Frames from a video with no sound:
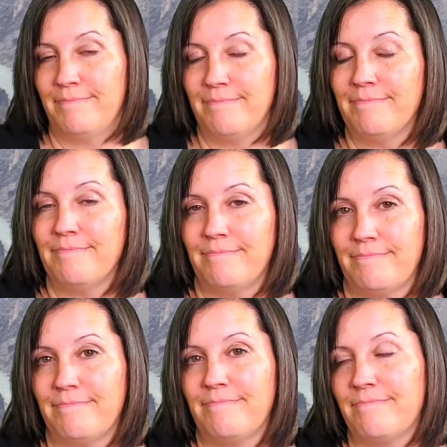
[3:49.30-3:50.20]

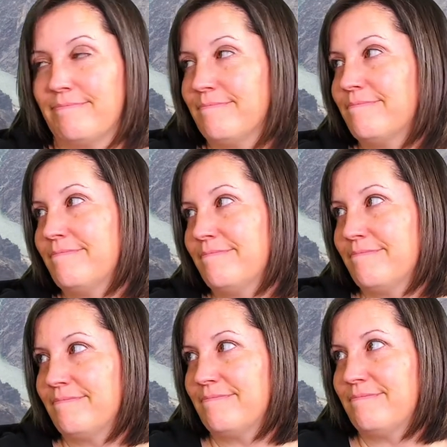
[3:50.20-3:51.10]

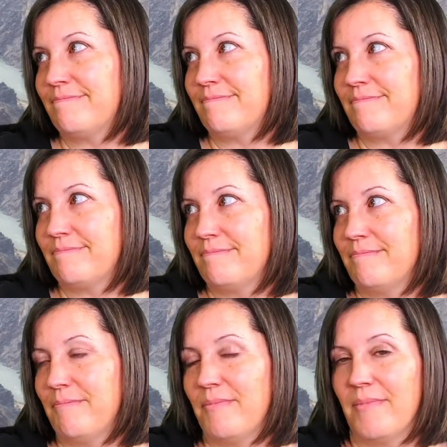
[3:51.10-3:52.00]

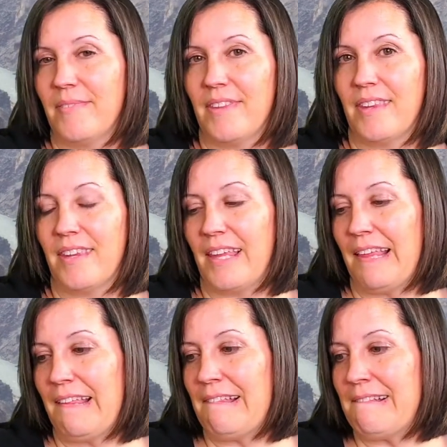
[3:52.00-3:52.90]

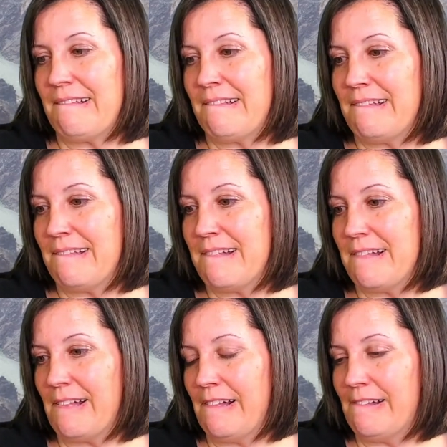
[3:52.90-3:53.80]

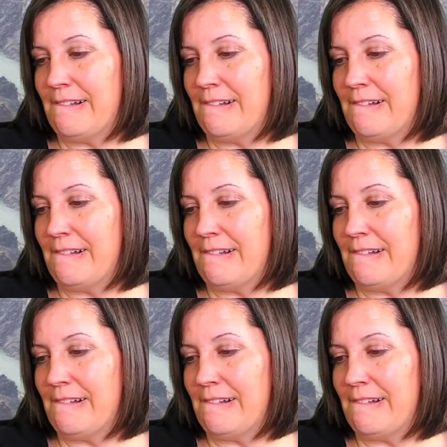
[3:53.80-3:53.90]
[no speech]